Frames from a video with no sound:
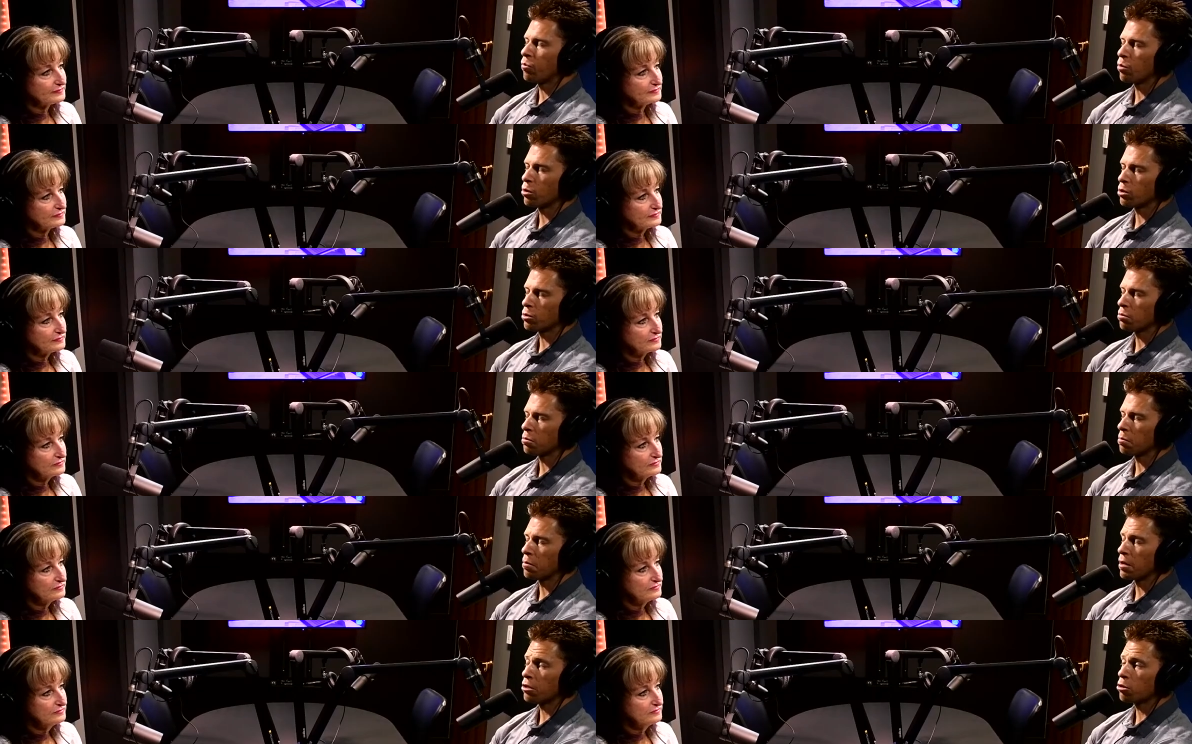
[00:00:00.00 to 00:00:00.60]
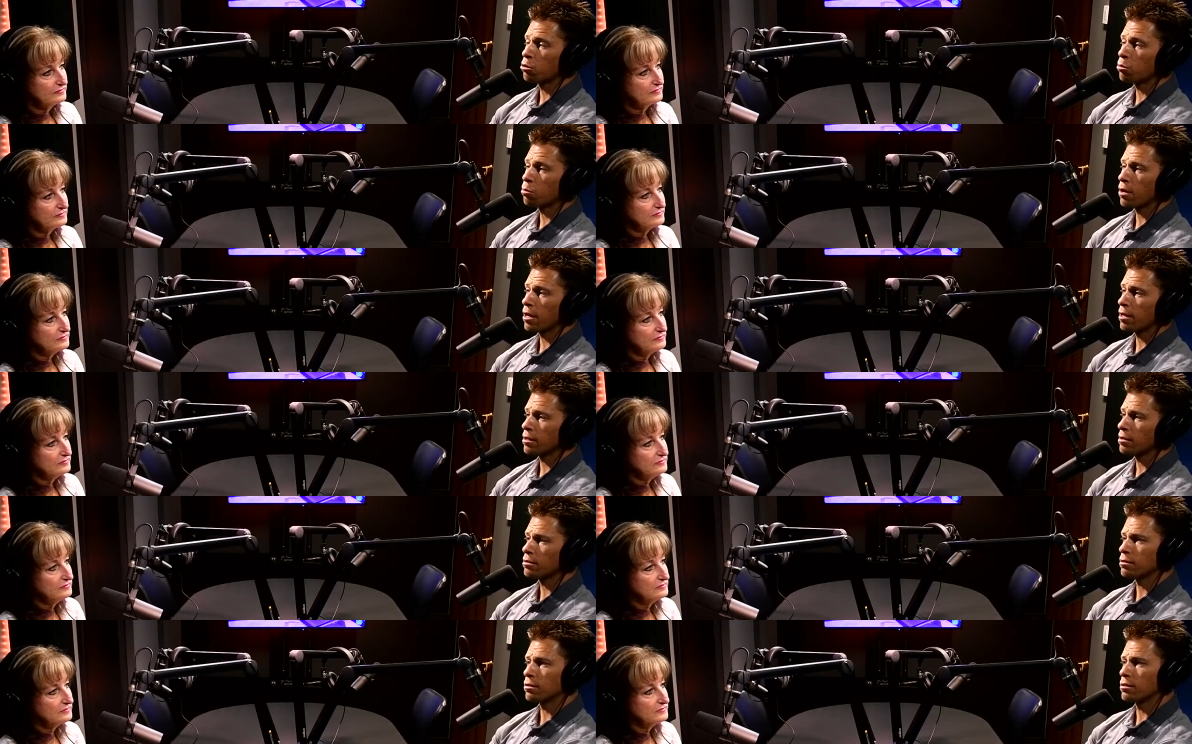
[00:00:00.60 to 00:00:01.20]
Speaker 1: you've worked with medical
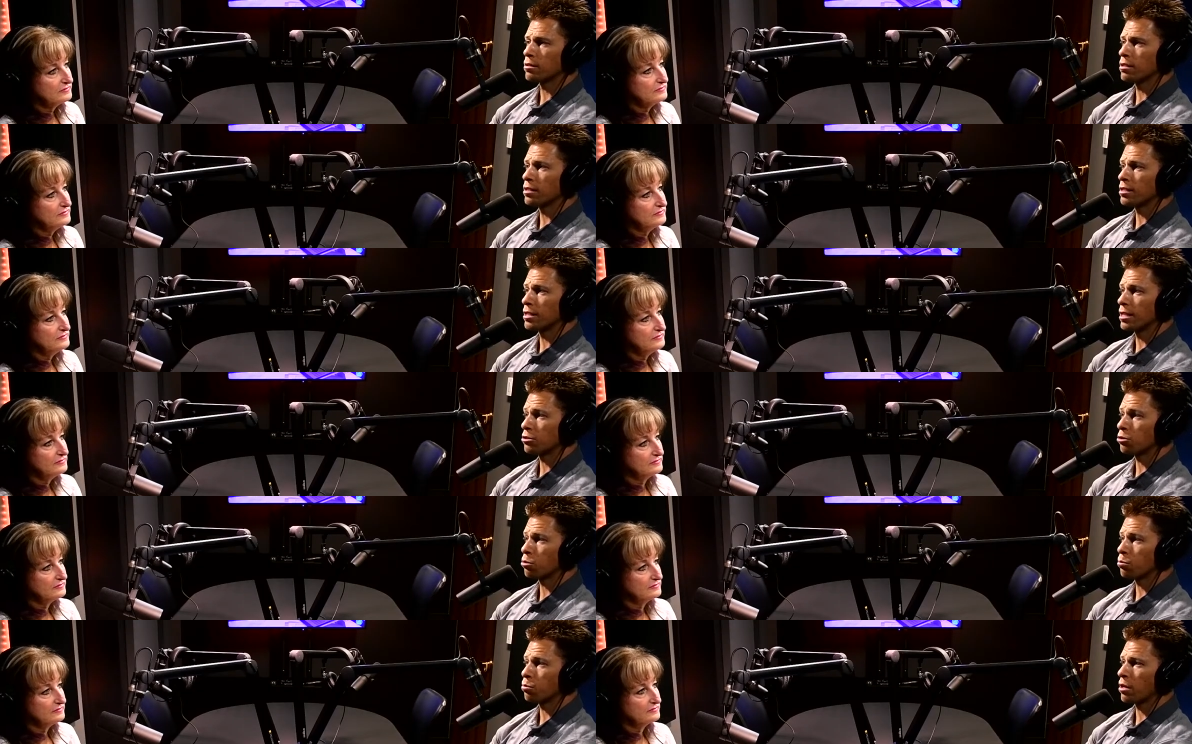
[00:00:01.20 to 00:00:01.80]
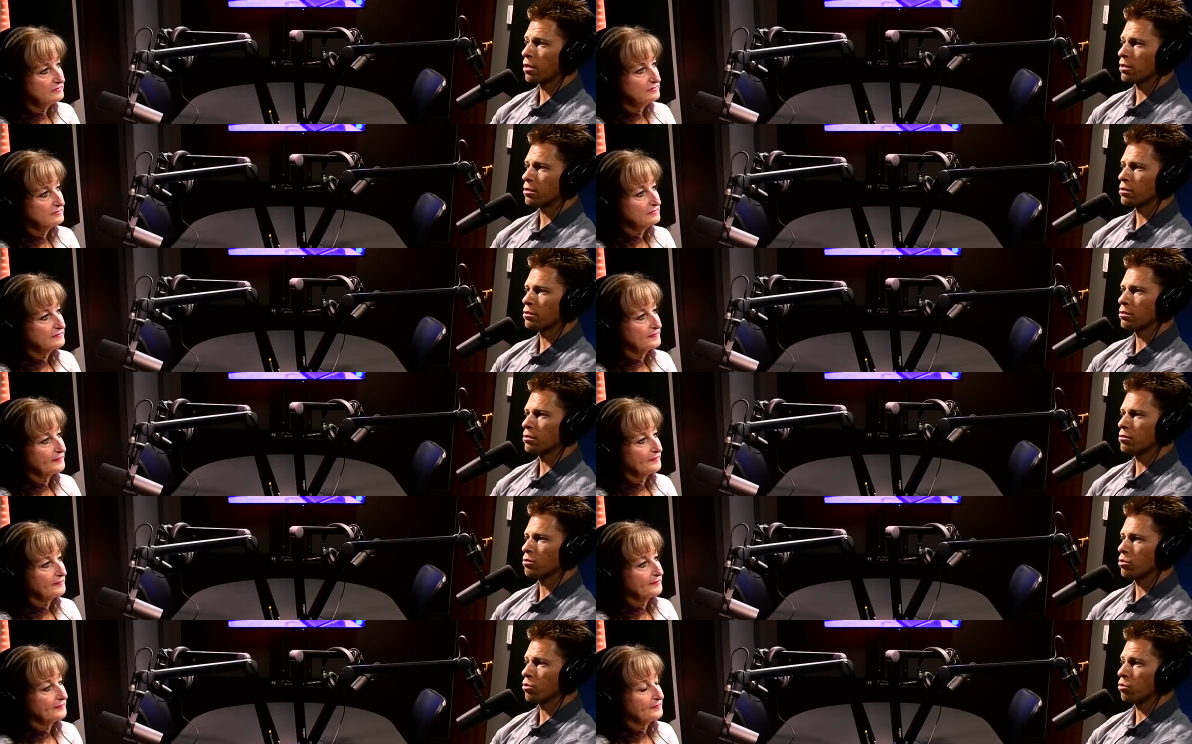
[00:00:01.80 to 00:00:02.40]
practices and dental
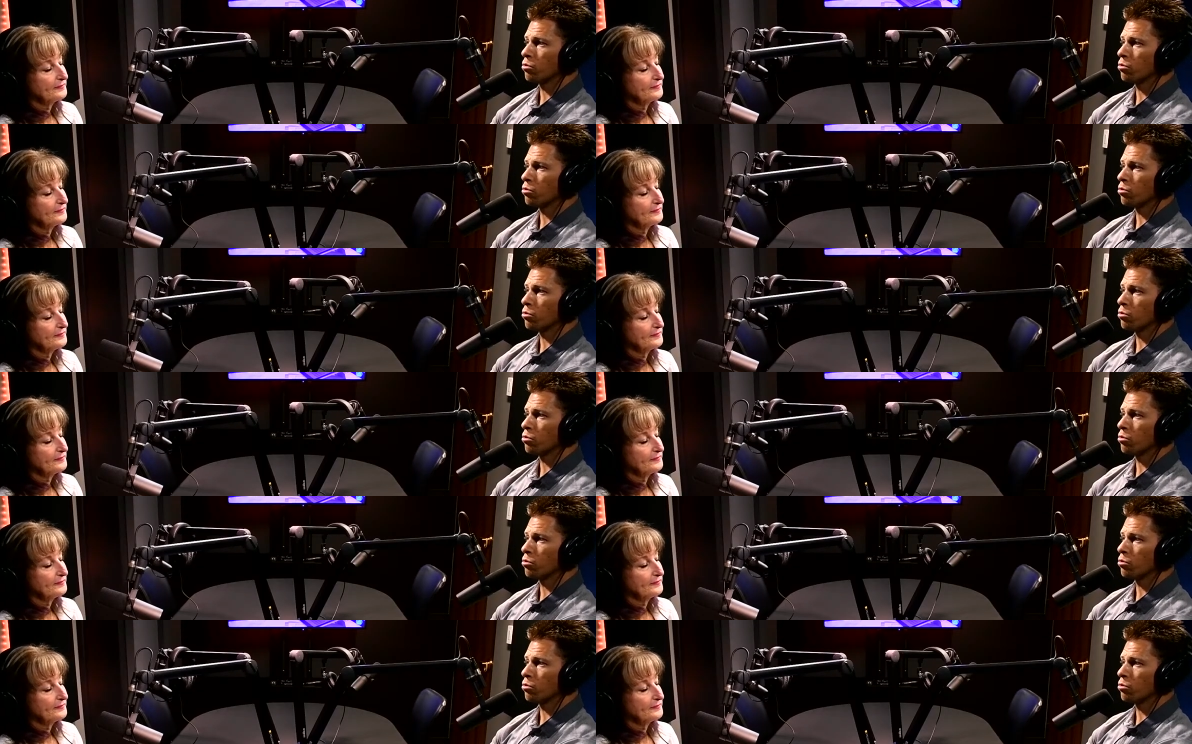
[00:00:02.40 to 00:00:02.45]
practices.